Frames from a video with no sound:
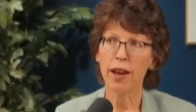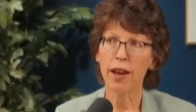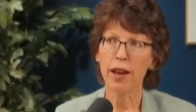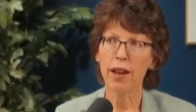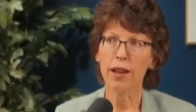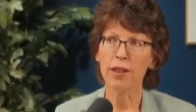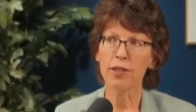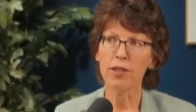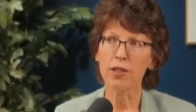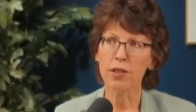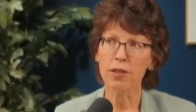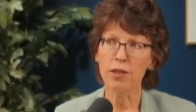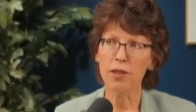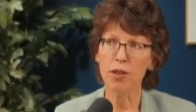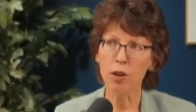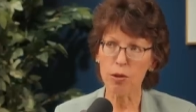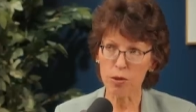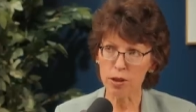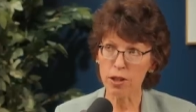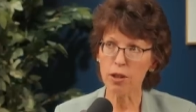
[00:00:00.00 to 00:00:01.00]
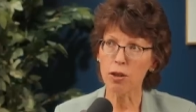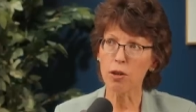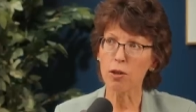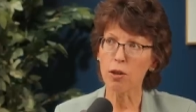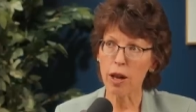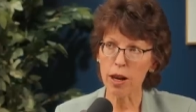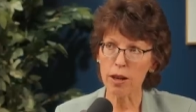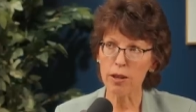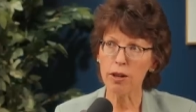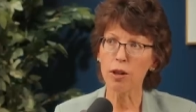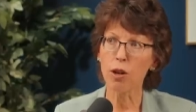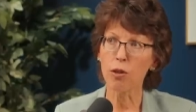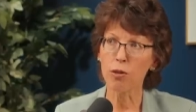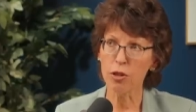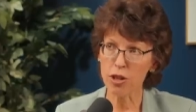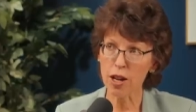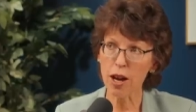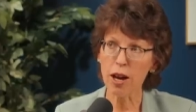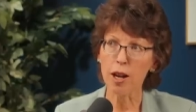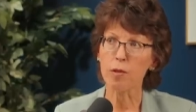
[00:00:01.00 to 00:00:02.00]
and you know
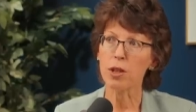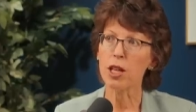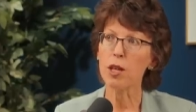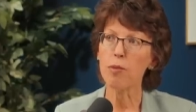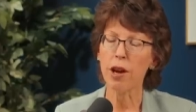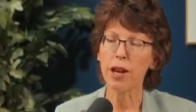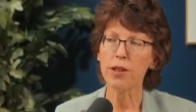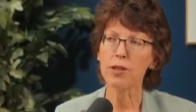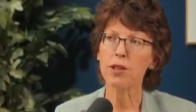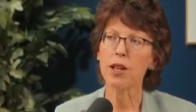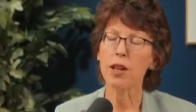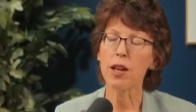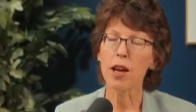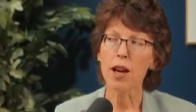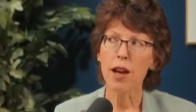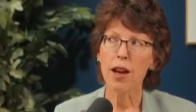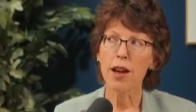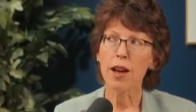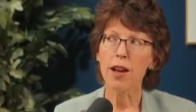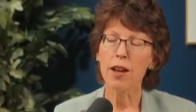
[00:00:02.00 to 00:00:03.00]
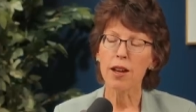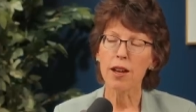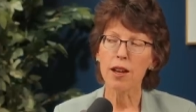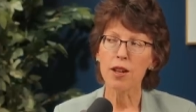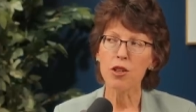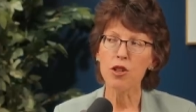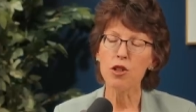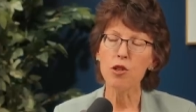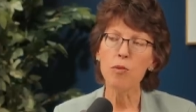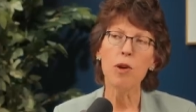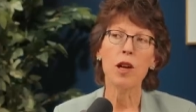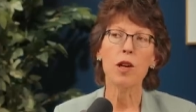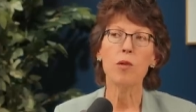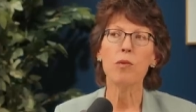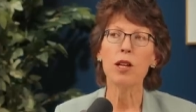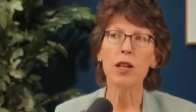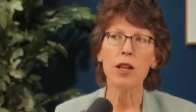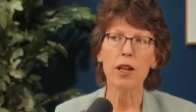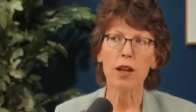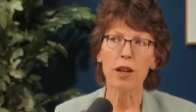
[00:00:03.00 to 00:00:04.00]
over time keep asking you may
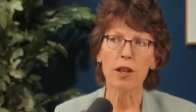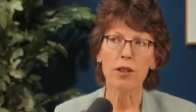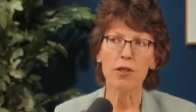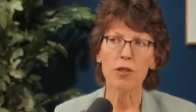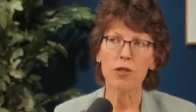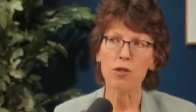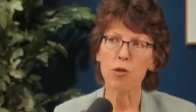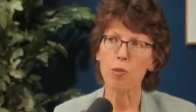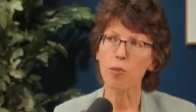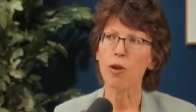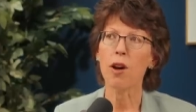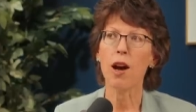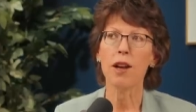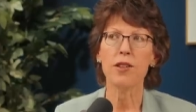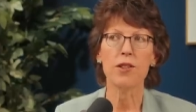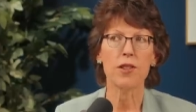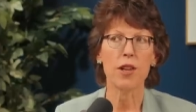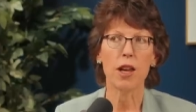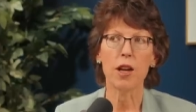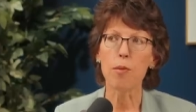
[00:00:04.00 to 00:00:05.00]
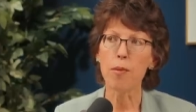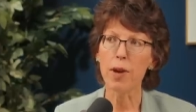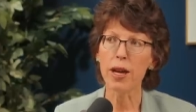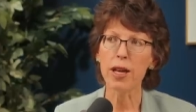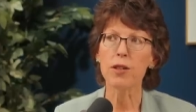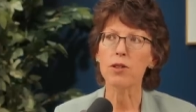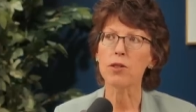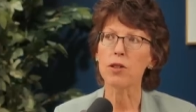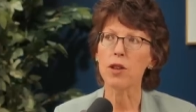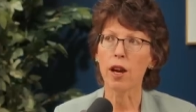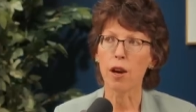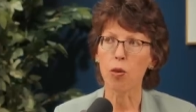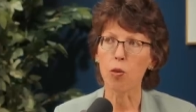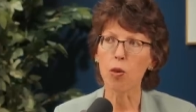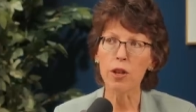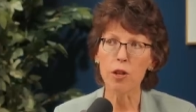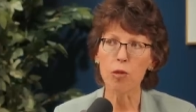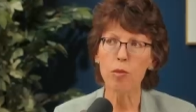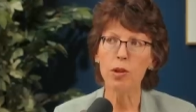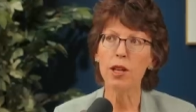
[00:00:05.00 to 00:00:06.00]
be surprised and amazed at
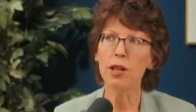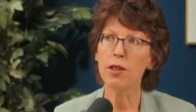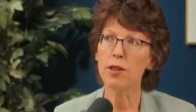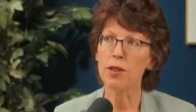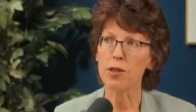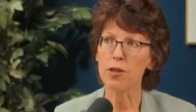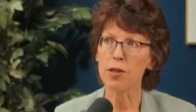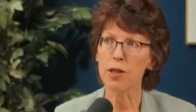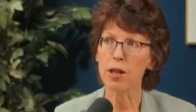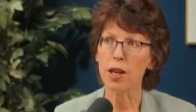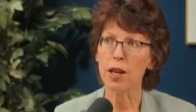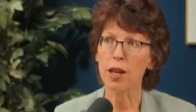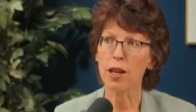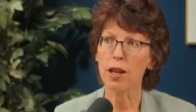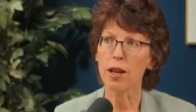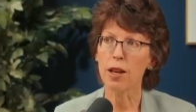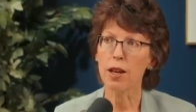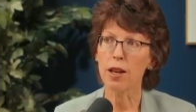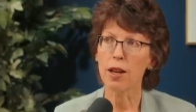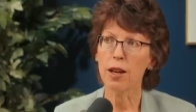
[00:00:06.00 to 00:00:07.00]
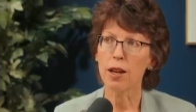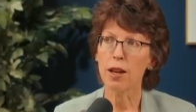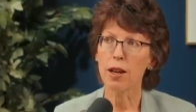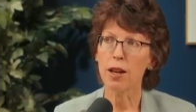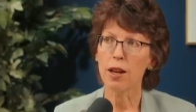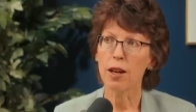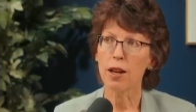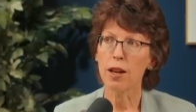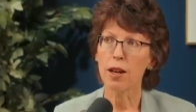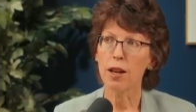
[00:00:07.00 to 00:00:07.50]
what you begin to see yeah